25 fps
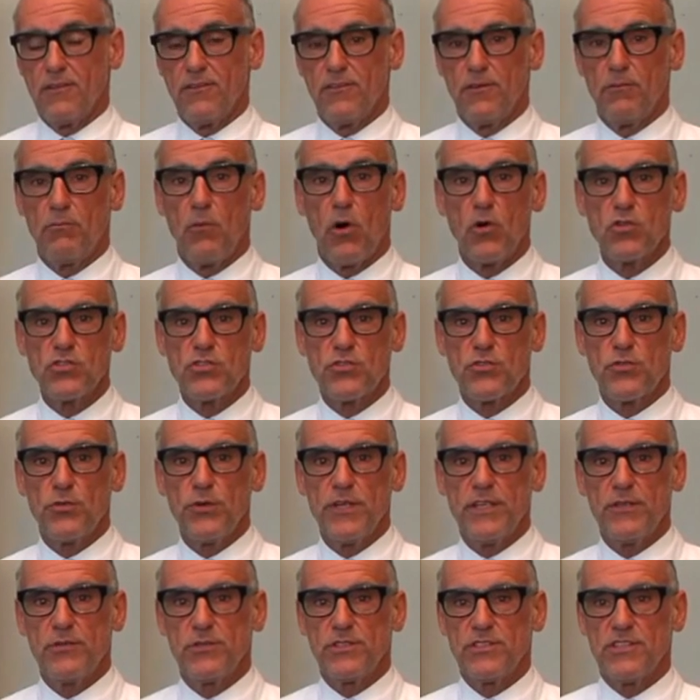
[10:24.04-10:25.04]
The most
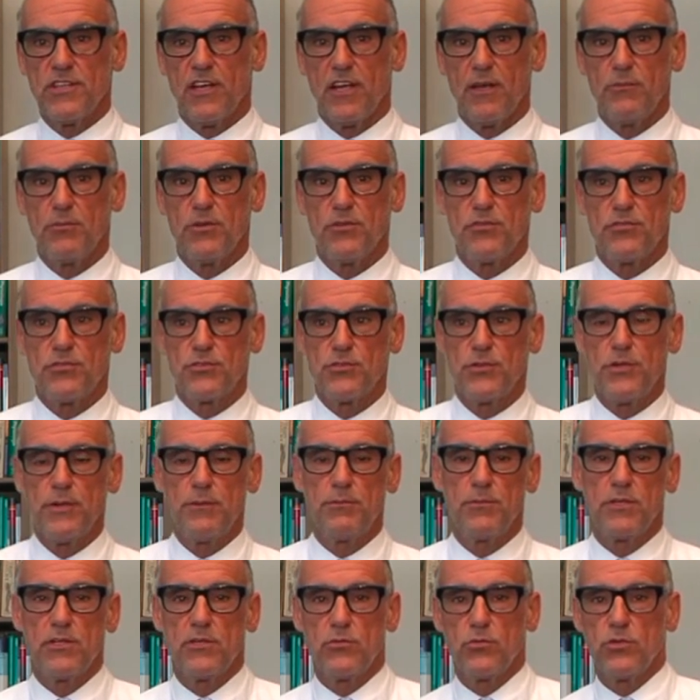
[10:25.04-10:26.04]
frequent type of
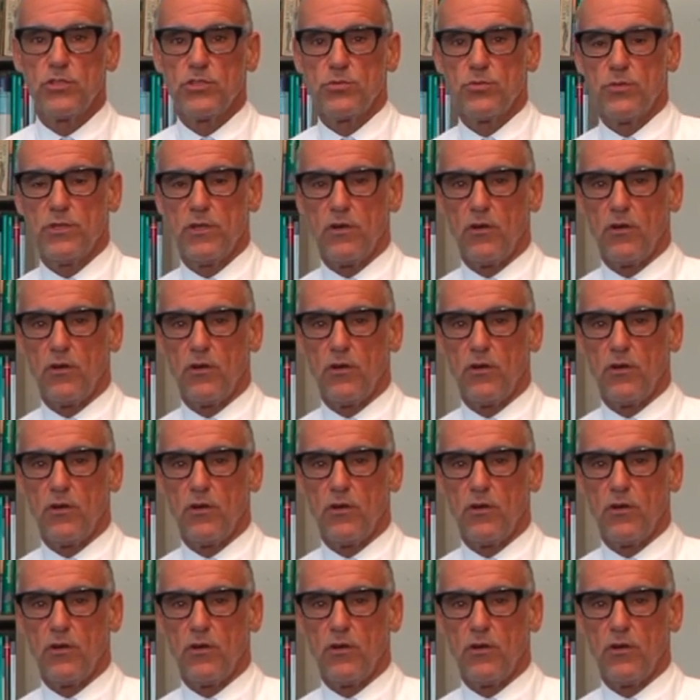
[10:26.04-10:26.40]
treatment which